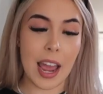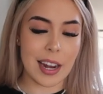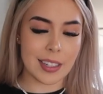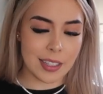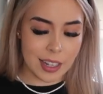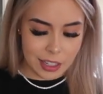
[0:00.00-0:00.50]
I
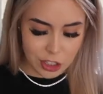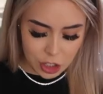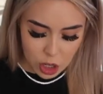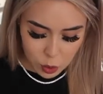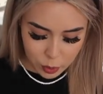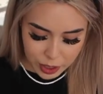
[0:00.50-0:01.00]
decided, you
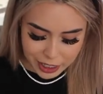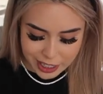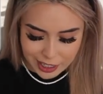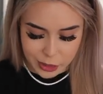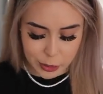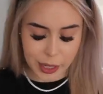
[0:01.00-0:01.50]
know, we're
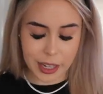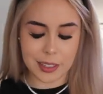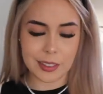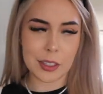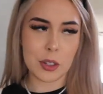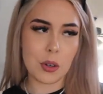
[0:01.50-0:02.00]
gonna do like
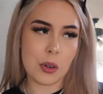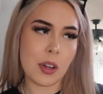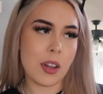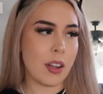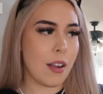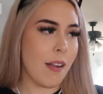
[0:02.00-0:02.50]
a little
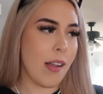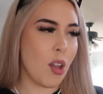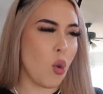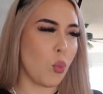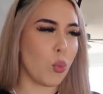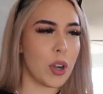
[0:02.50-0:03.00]

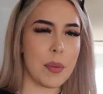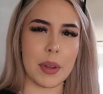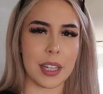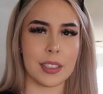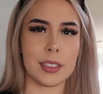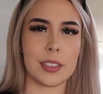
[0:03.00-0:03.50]

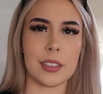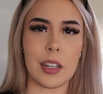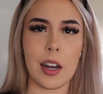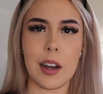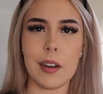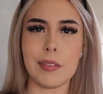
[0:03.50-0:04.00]
remix
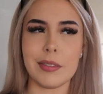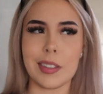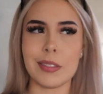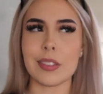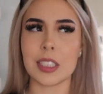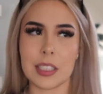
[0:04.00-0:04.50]
of
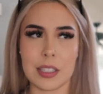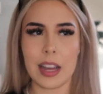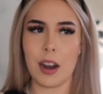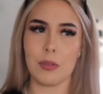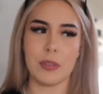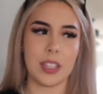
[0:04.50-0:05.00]
the first
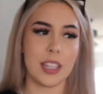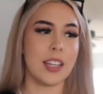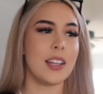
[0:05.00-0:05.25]
outfit.